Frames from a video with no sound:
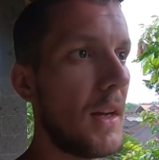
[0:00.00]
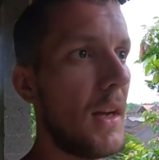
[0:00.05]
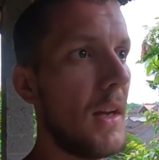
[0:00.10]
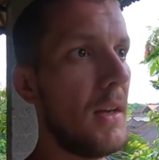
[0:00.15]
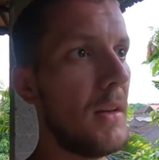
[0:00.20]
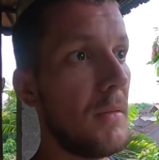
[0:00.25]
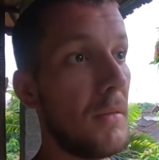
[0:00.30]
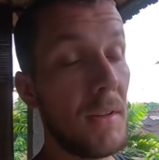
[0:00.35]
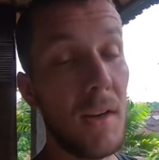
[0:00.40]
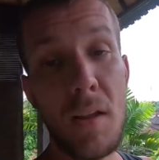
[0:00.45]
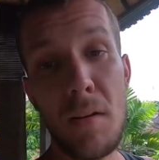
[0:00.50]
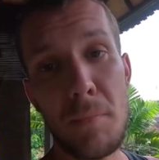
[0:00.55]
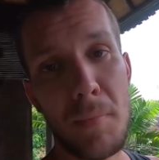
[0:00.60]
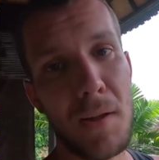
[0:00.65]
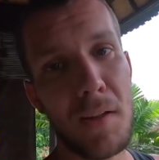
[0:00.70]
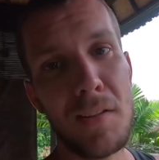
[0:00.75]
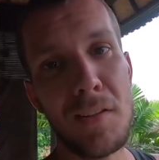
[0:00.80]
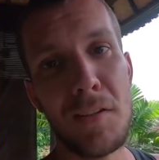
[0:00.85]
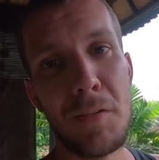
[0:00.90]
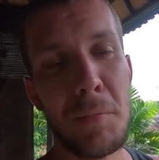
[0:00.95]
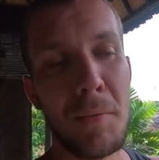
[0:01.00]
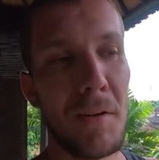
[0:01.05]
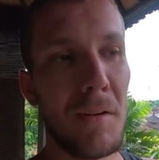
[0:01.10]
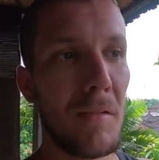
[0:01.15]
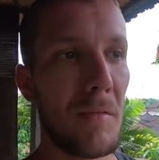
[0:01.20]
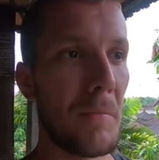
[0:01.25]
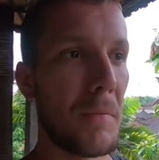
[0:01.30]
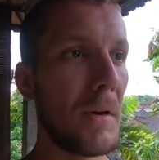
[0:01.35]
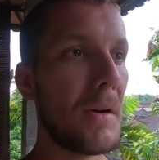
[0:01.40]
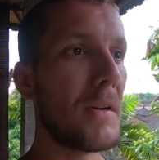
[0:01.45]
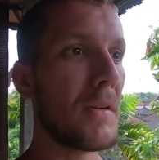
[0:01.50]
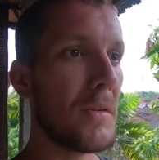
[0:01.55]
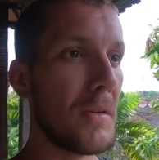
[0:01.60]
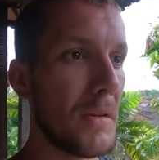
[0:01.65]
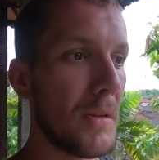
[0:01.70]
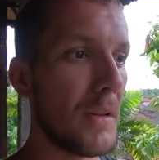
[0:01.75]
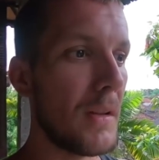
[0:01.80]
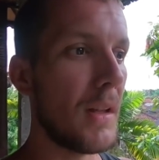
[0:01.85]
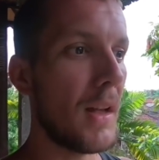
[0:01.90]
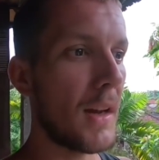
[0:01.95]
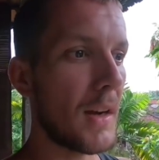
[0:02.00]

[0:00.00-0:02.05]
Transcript: And yeah, Bali's been pretty cool.